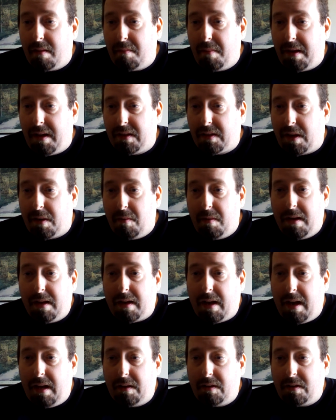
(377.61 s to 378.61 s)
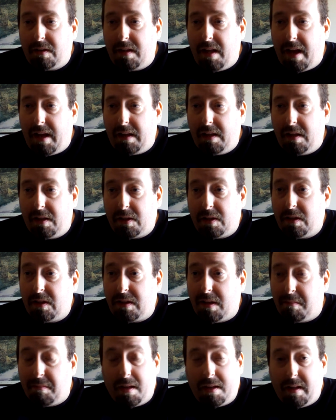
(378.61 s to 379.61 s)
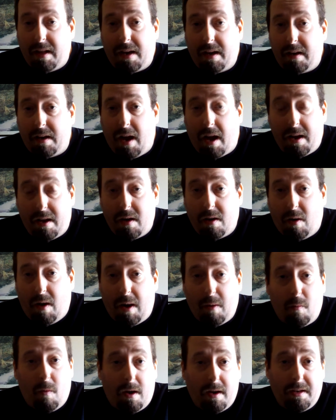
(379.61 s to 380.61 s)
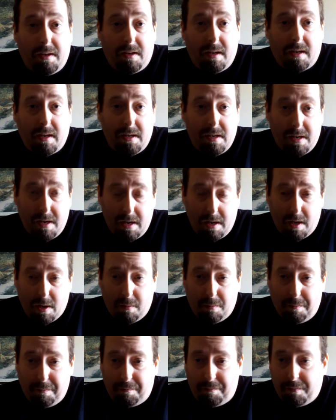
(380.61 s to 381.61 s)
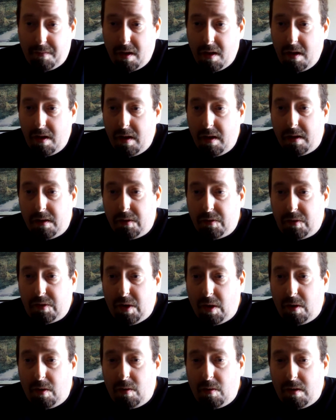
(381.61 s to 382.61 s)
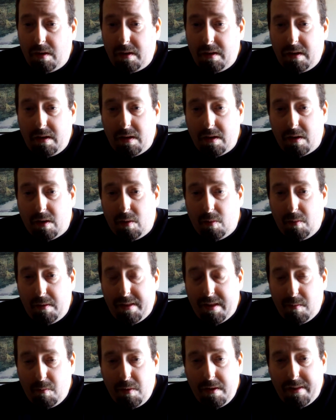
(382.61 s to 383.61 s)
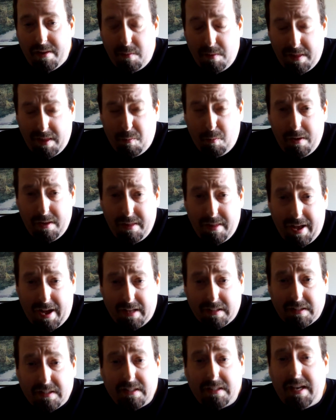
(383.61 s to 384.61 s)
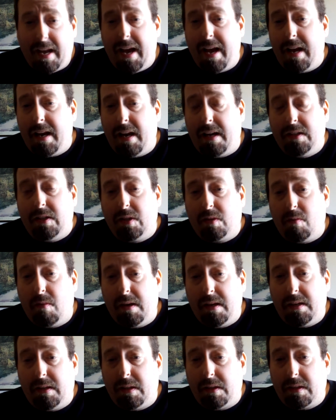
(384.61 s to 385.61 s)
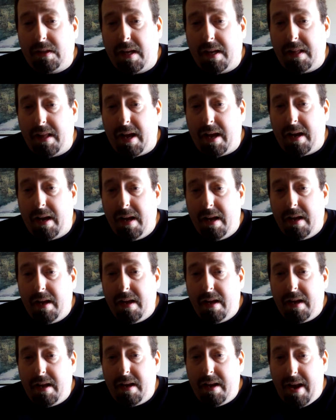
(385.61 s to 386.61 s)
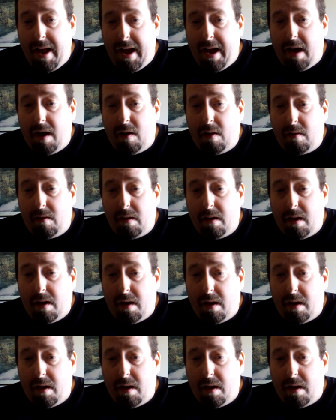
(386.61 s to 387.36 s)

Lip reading: because I realized that this is something that I wanted to continue. So with that said, I just wanted to say that now